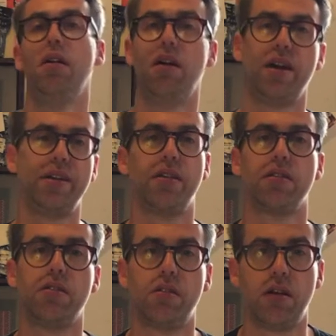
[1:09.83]
I did a
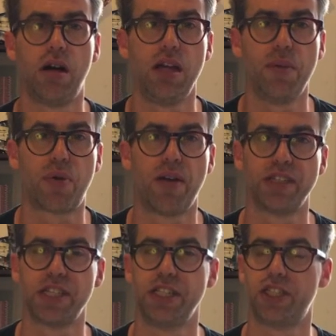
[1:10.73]
little
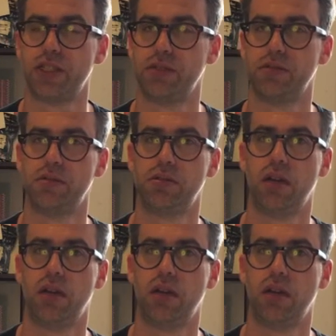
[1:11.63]
improvisation